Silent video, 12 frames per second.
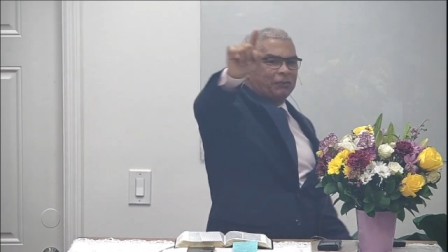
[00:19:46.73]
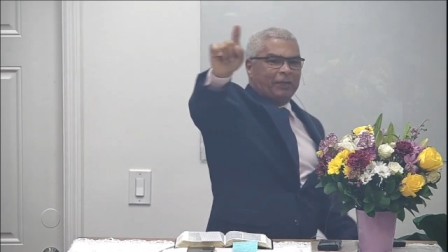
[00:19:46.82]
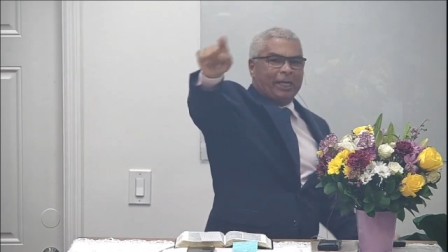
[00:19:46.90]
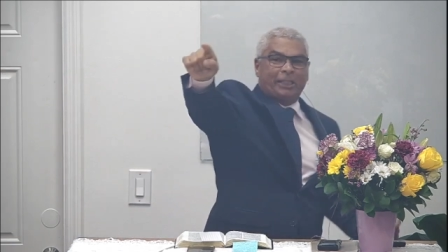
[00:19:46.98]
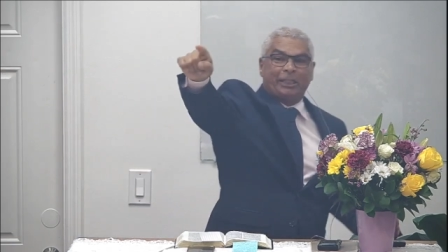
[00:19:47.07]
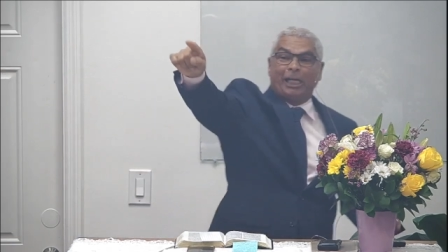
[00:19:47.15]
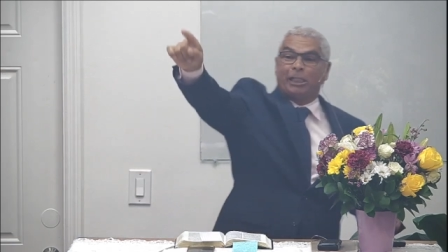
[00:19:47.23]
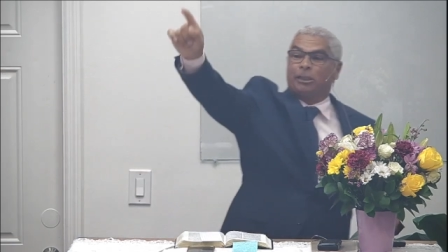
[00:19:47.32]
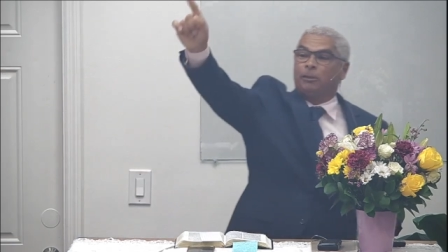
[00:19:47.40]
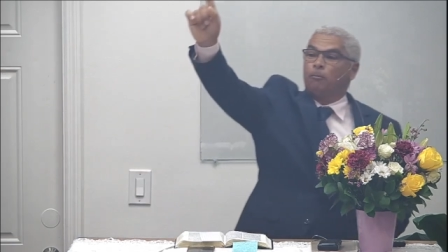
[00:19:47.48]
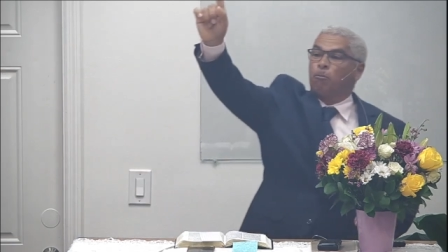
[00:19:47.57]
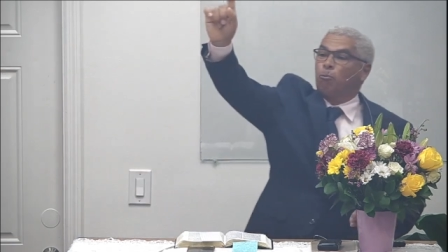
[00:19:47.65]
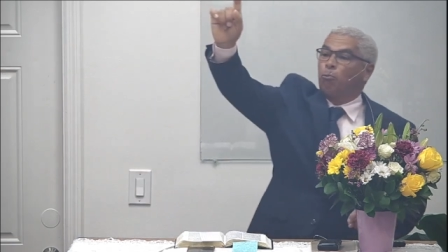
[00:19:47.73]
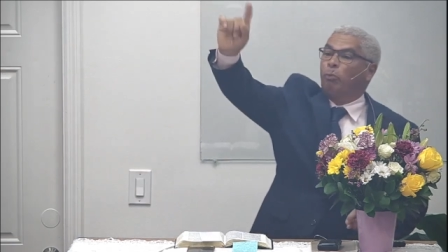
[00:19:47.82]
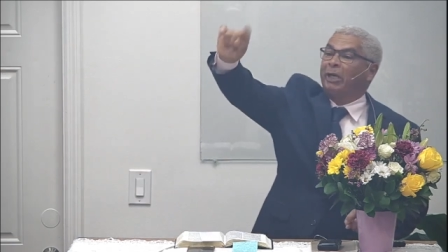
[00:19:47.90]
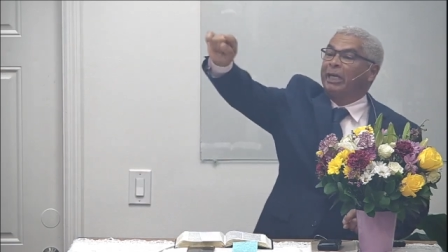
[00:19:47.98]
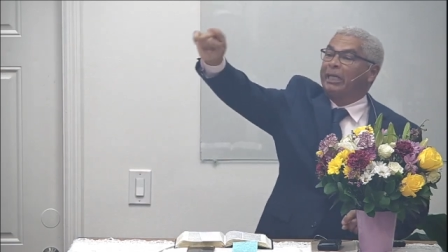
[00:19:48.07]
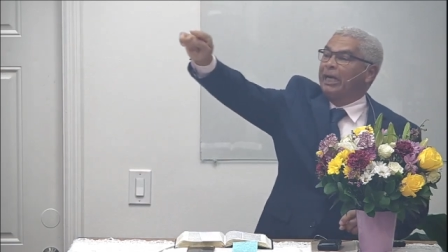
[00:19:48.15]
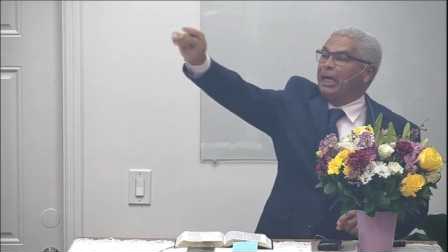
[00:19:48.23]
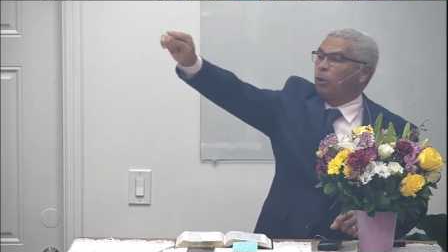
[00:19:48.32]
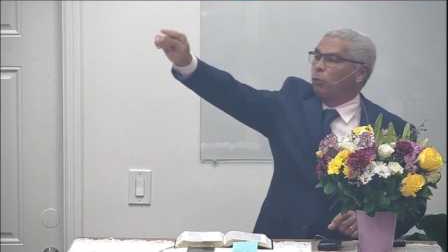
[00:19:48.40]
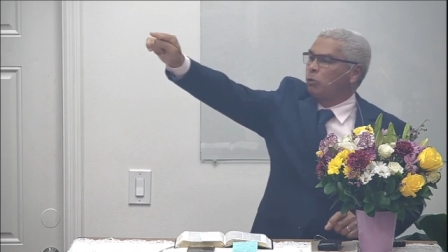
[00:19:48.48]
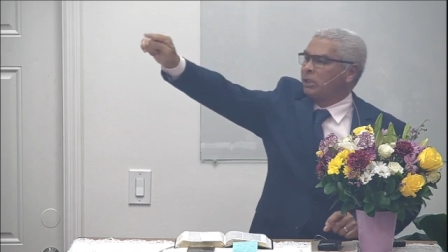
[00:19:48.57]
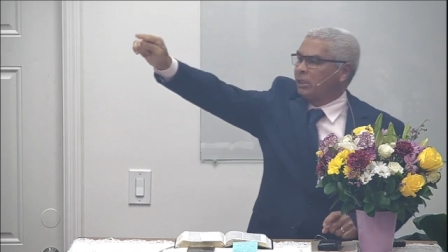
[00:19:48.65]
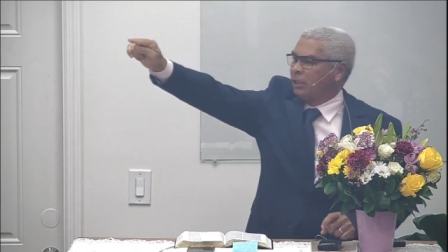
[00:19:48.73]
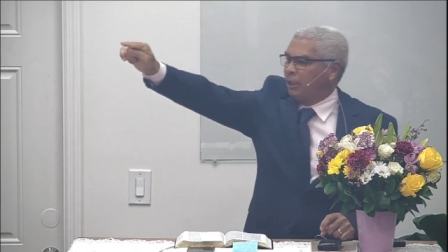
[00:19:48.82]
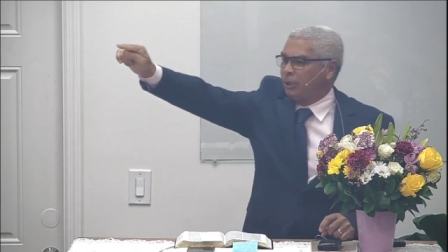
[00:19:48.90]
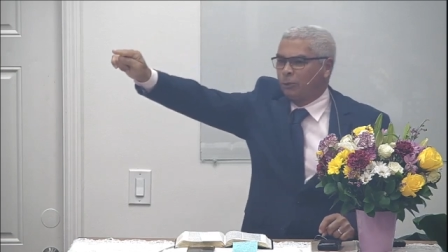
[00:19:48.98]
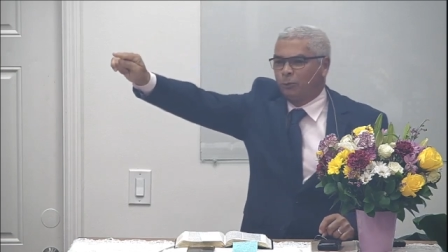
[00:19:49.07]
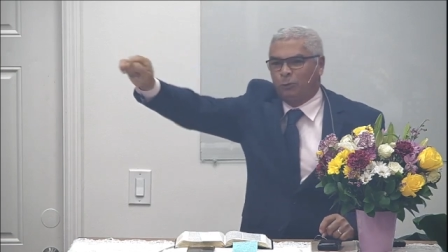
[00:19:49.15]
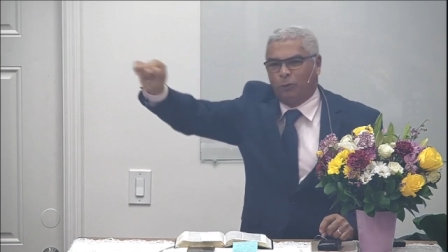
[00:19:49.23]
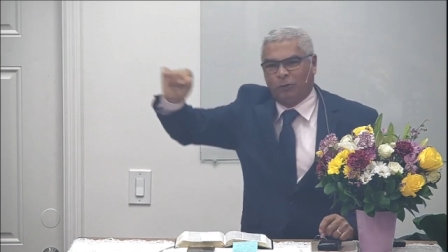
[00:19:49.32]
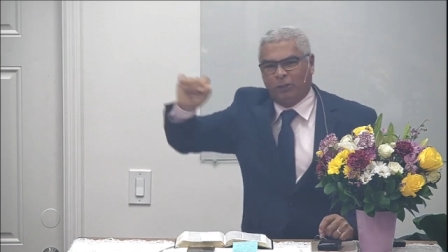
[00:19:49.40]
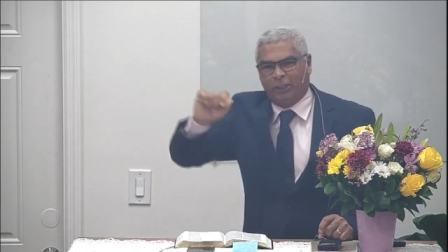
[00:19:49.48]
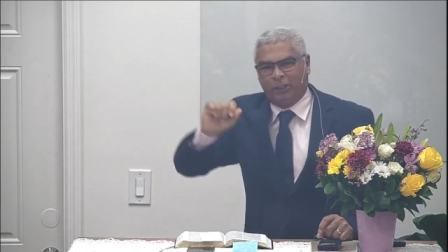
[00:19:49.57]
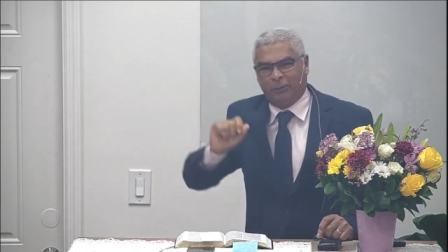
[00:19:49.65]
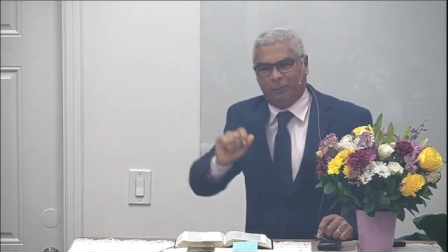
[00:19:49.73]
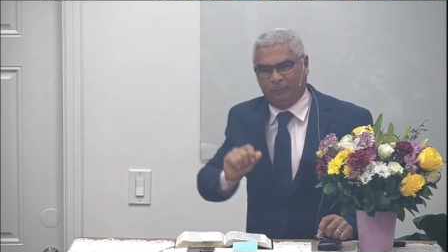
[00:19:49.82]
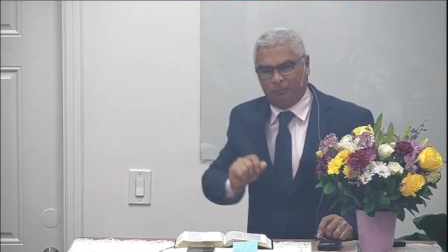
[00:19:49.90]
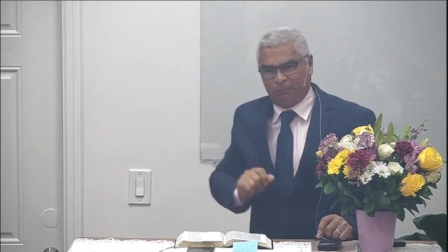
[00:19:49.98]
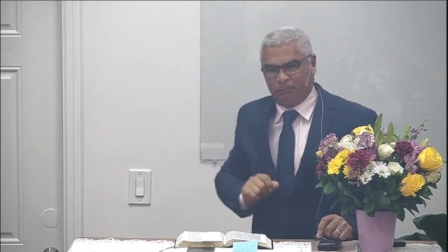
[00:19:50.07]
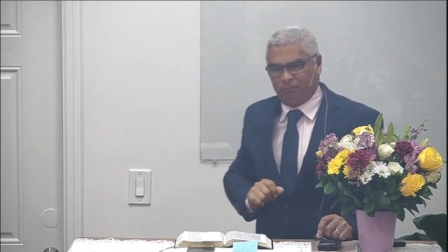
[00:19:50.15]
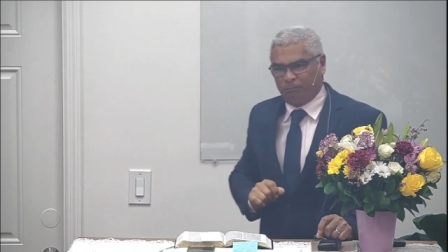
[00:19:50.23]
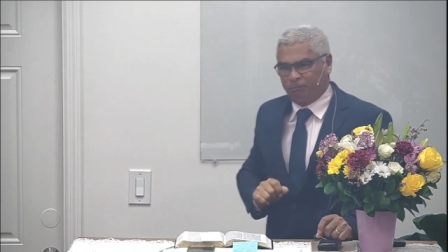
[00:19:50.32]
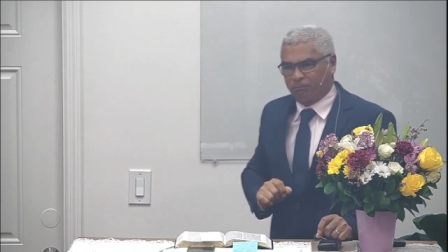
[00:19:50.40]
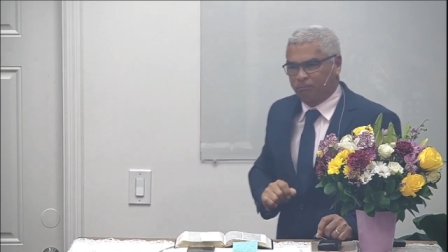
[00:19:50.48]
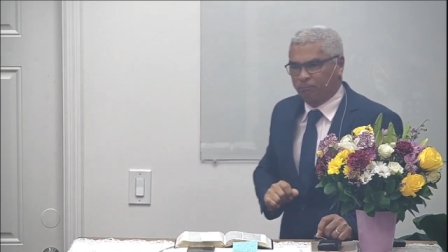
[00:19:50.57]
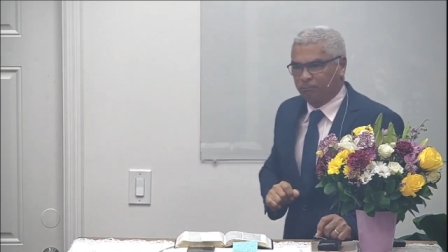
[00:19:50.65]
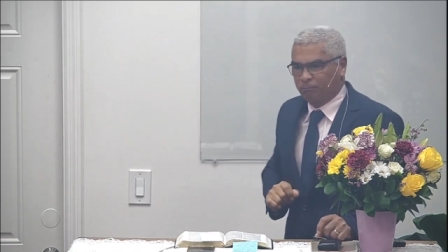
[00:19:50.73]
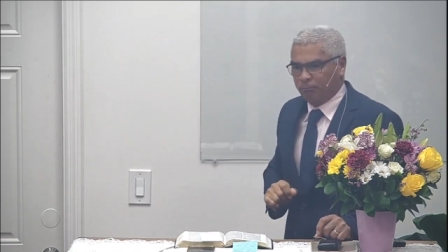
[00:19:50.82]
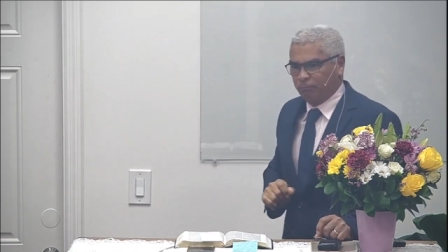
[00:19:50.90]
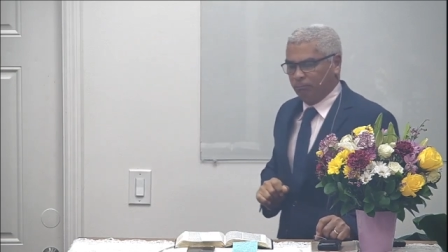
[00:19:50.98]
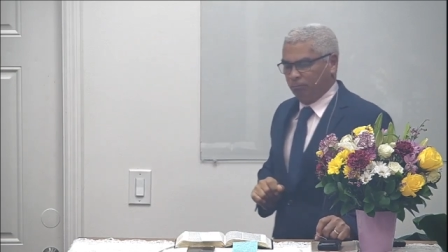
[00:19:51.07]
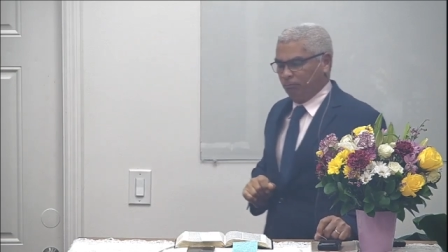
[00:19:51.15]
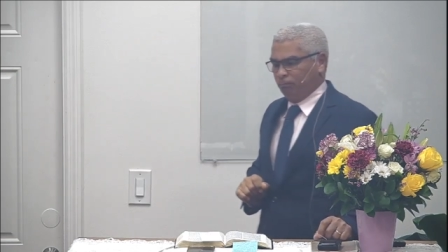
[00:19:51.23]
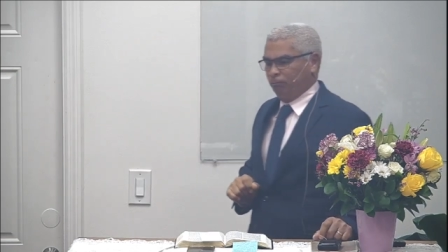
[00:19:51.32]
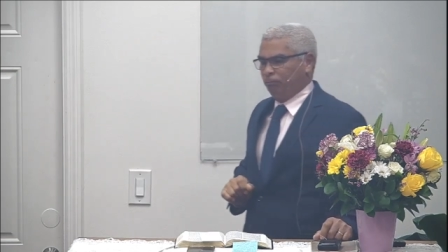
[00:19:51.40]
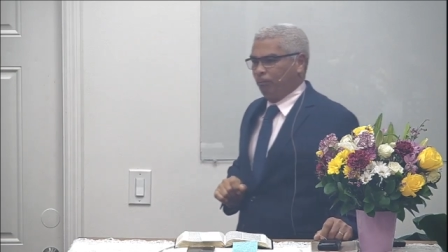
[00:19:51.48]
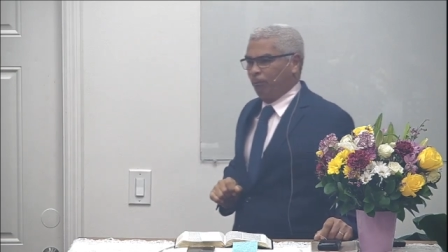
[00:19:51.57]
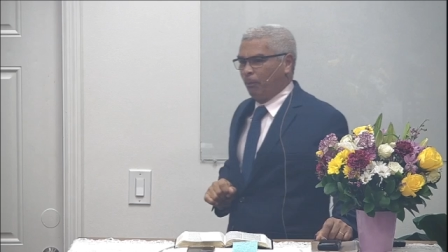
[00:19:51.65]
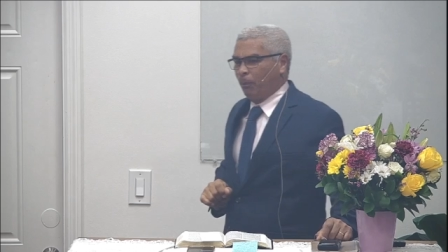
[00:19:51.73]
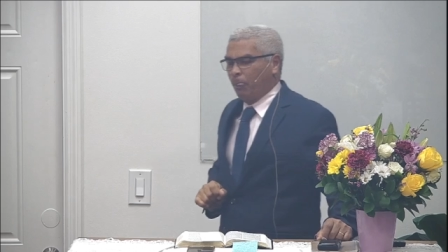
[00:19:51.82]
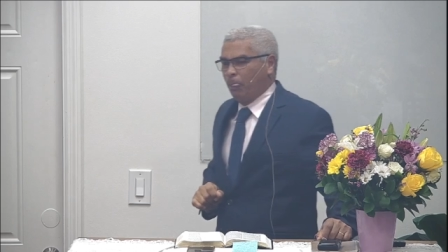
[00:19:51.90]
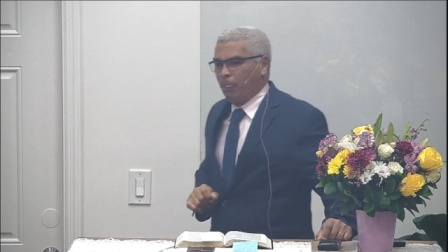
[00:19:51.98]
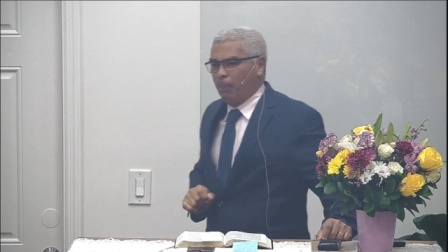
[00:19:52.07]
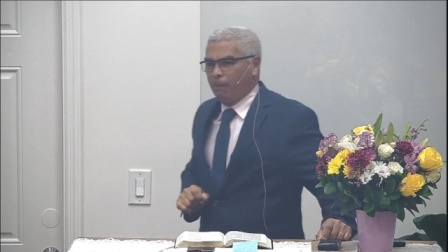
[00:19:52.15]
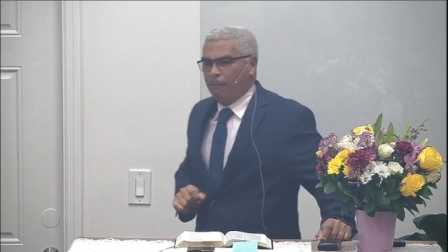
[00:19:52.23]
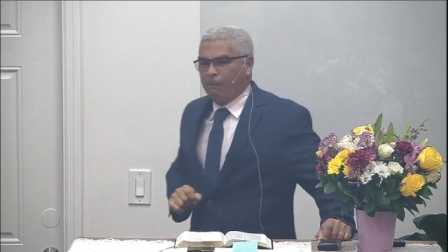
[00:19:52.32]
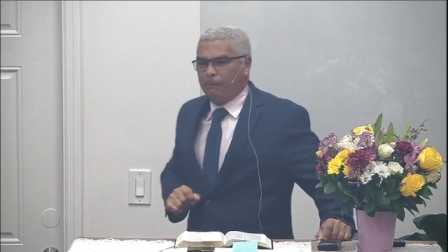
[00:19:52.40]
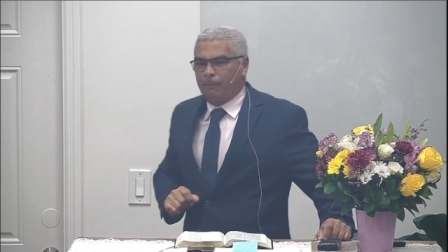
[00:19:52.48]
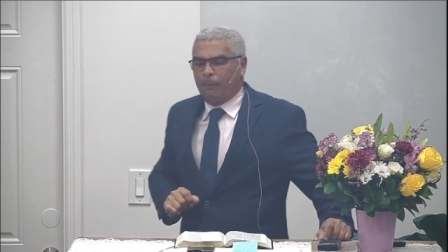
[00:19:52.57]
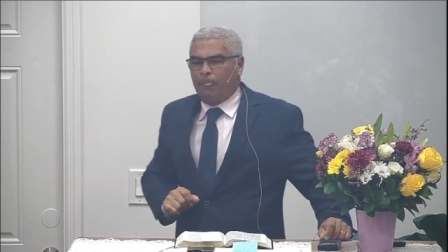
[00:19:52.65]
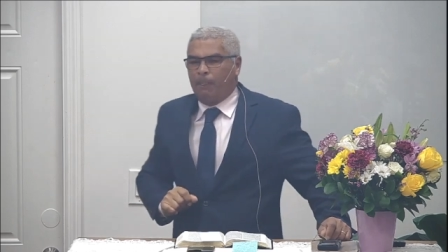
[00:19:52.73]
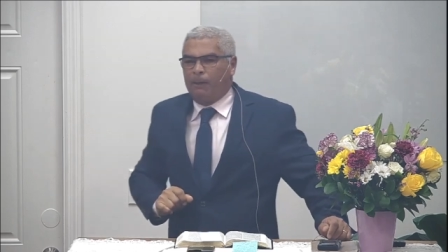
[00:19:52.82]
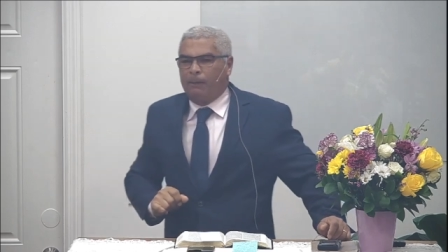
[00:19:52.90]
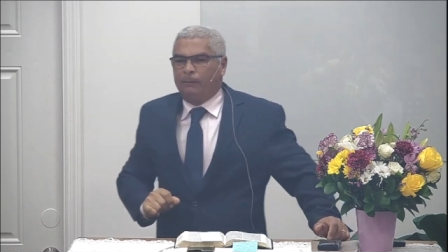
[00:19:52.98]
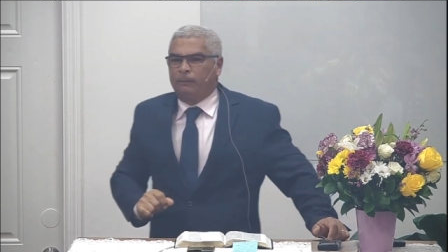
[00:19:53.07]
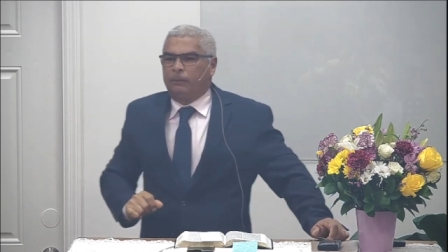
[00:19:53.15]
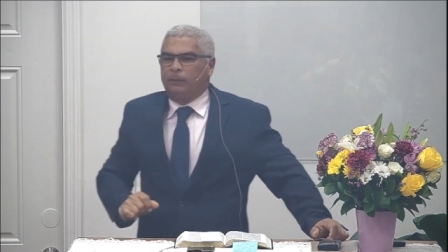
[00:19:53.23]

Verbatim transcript: where they came from? Those are the ones who washed their garments, watered them out in the blood of the Lamb.